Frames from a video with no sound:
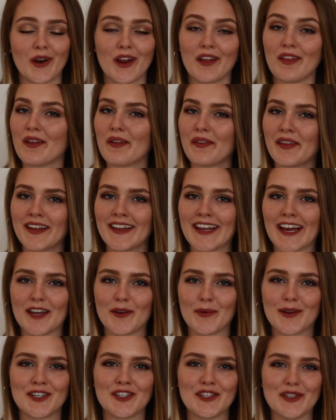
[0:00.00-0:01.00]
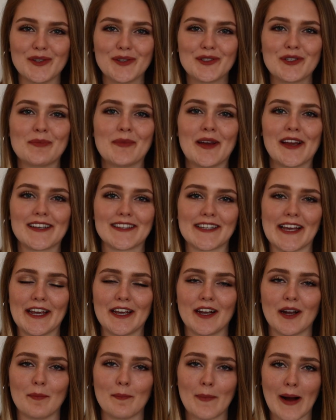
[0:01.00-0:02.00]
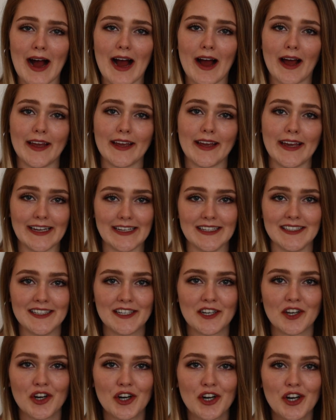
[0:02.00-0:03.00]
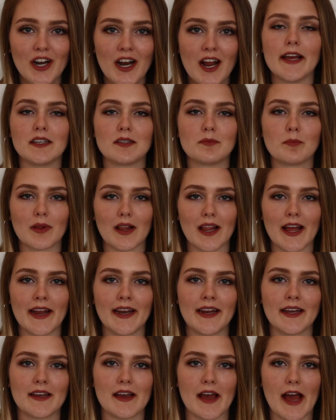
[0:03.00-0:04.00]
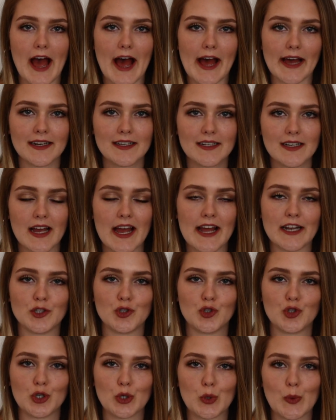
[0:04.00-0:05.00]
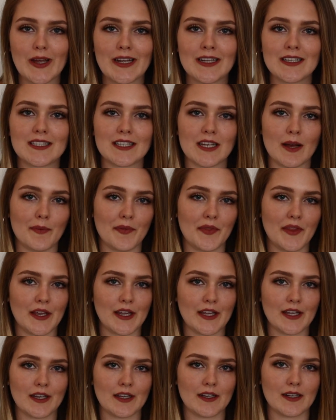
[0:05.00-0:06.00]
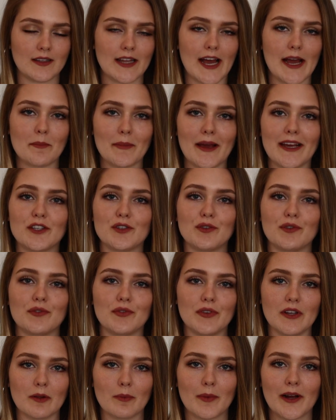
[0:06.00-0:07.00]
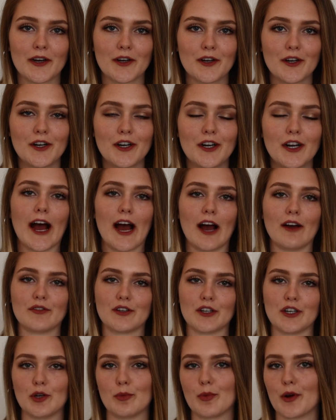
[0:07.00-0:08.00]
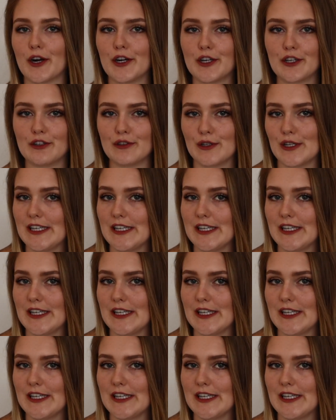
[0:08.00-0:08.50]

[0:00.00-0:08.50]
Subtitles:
another thing that you can do to make saying goodbye easier is planning ahead and doing something that makes you feel better after your partner